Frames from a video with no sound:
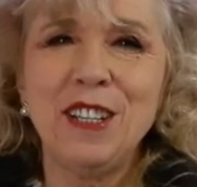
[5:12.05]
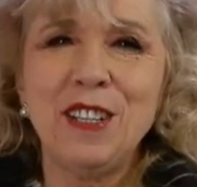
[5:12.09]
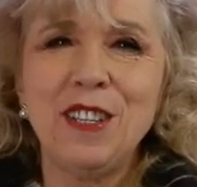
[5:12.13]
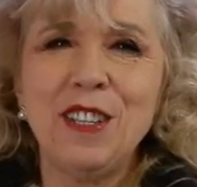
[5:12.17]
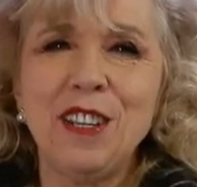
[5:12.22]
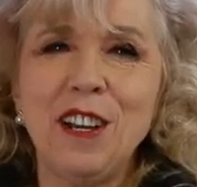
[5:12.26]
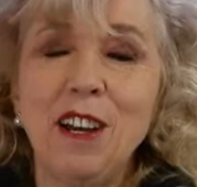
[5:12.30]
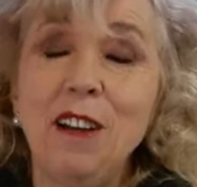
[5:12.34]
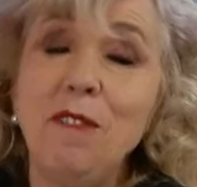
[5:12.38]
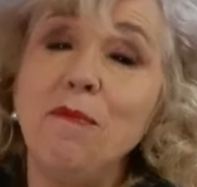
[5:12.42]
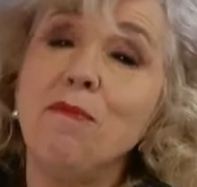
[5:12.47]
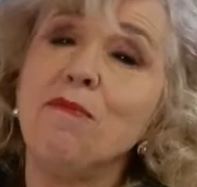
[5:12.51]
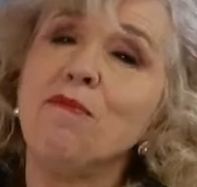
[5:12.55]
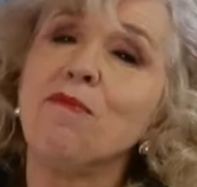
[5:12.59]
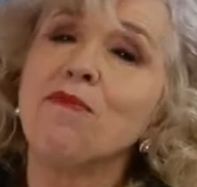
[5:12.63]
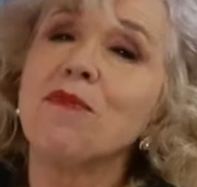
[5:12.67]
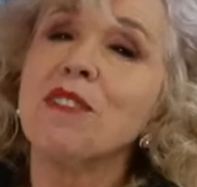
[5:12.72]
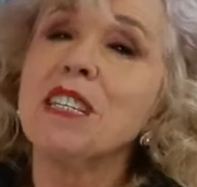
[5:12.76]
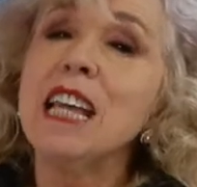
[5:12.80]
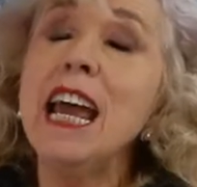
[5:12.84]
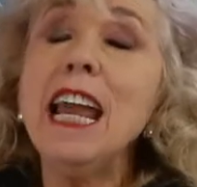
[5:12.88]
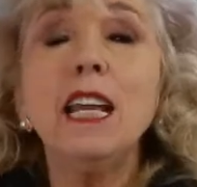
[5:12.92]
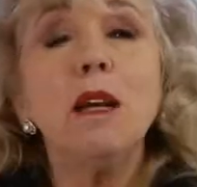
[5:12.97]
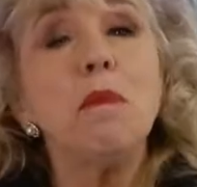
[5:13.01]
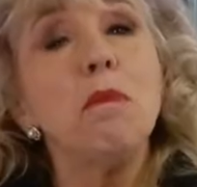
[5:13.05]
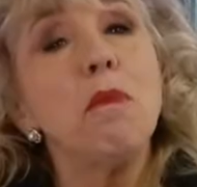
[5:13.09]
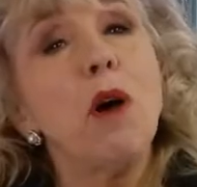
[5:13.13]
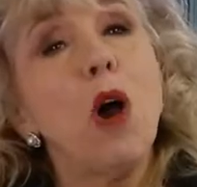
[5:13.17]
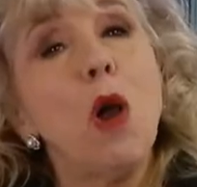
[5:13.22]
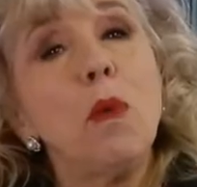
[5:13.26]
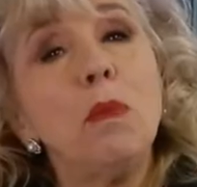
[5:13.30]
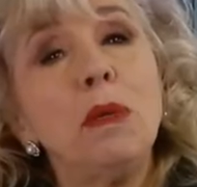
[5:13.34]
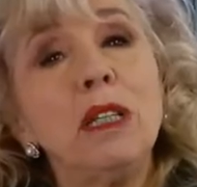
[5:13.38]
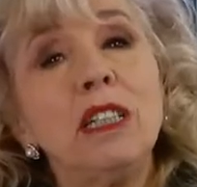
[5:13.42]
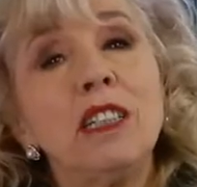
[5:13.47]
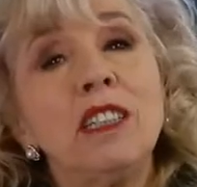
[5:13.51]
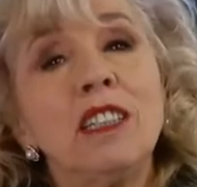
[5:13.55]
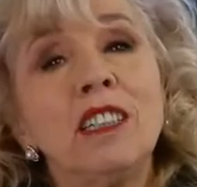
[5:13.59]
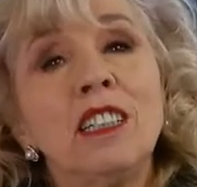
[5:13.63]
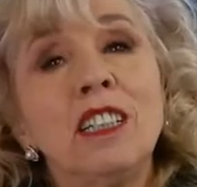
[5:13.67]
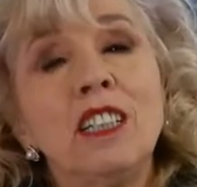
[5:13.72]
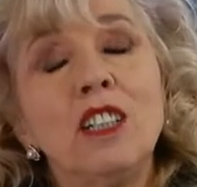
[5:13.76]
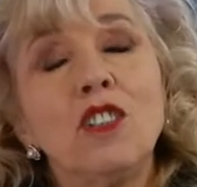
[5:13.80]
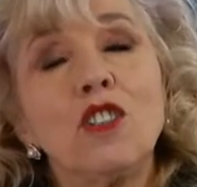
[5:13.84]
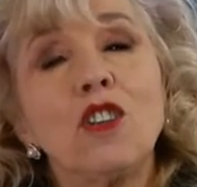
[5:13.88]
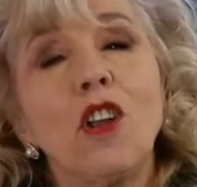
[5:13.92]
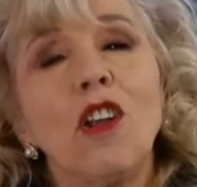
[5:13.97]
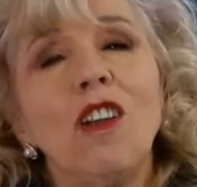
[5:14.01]
So take a moment
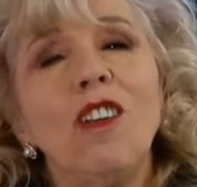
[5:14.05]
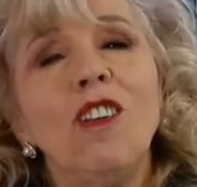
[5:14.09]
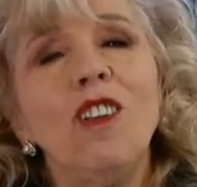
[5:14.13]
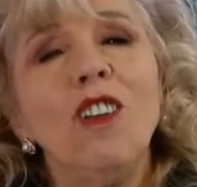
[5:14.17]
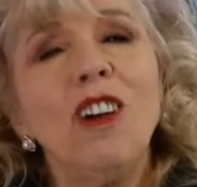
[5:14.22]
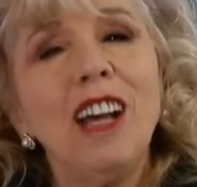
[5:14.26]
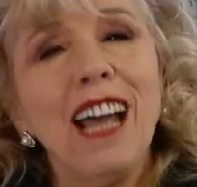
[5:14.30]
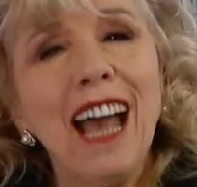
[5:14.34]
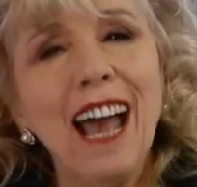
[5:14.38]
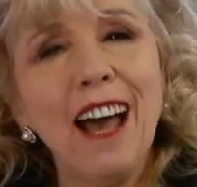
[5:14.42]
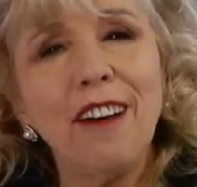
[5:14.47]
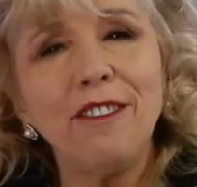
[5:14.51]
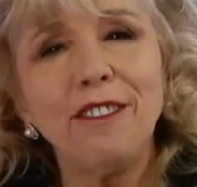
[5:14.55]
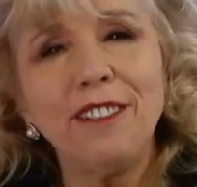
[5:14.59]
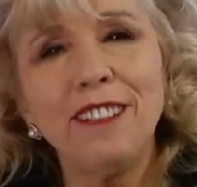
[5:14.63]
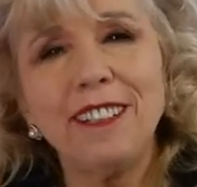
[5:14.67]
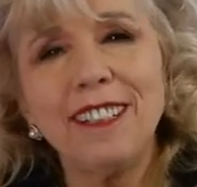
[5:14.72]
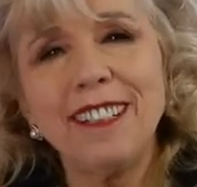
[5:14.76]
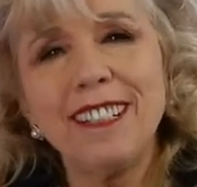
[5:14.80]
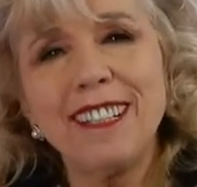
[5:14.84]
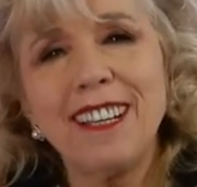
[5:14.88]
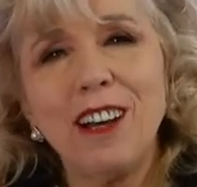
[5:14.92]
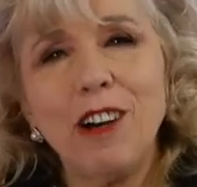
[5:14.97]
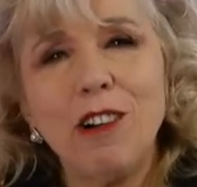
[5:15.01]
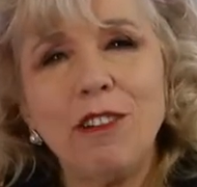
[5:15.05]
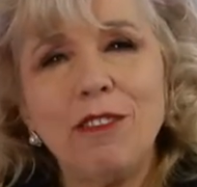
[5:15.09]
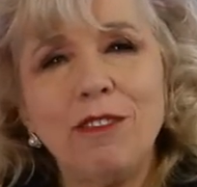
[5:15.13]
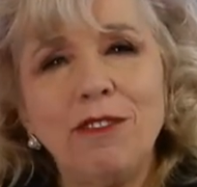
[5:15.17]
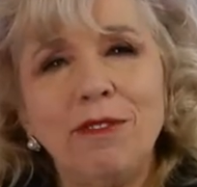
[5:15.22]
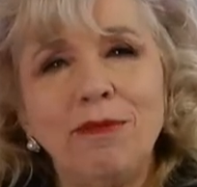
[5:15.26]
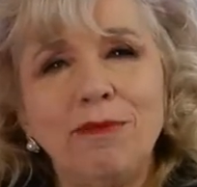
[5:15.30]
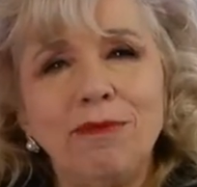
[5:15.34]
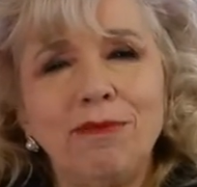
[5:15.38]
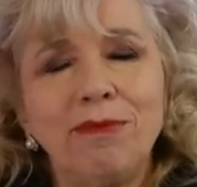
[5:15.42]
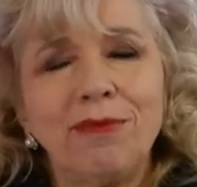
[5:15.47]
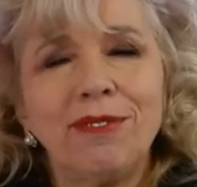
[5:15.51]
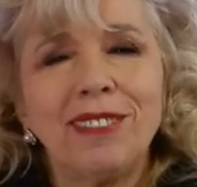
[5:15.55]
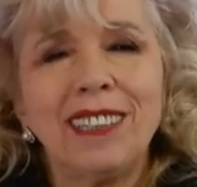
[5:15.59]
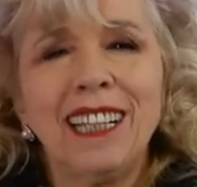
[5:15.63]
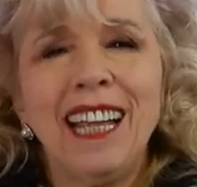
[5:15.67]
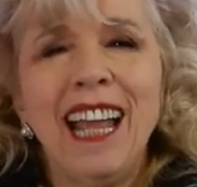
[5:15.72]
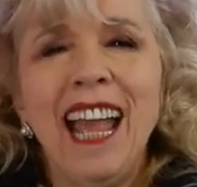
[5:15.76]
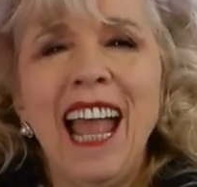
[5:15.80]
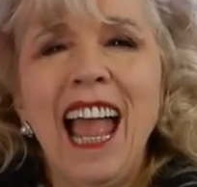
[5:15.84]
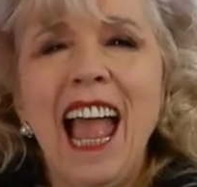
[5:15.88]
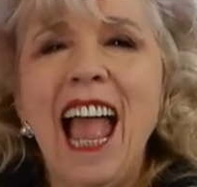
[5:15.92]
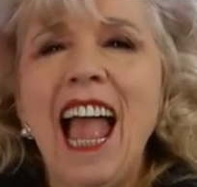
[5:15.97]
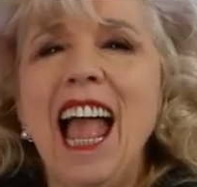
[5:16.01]
to look after yourself
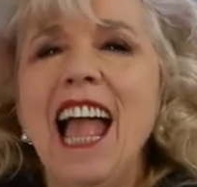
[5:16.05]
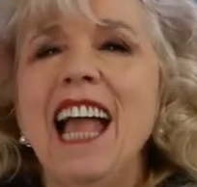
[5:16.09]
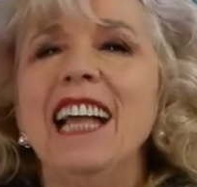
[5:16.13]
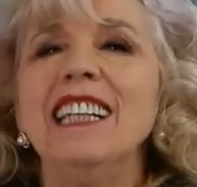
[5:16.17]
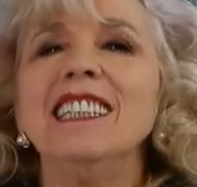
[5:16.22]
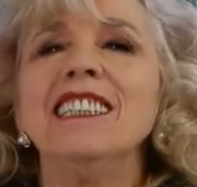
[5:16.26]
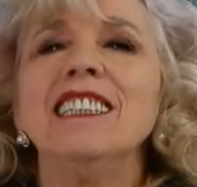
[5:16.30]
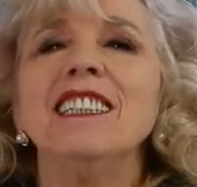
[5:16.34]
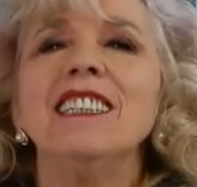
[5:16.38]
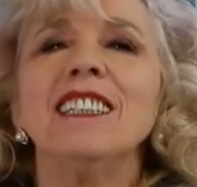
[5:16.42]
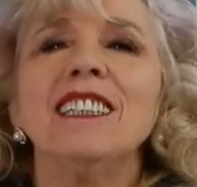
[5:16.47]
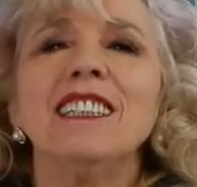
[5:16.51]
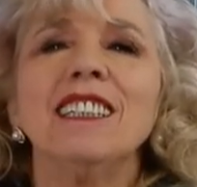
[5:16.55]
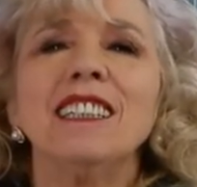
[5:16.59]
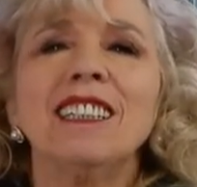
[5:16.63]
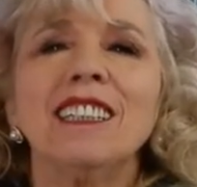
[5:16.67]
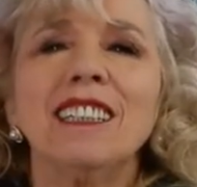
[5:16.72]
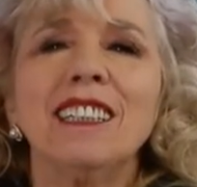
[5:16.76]
and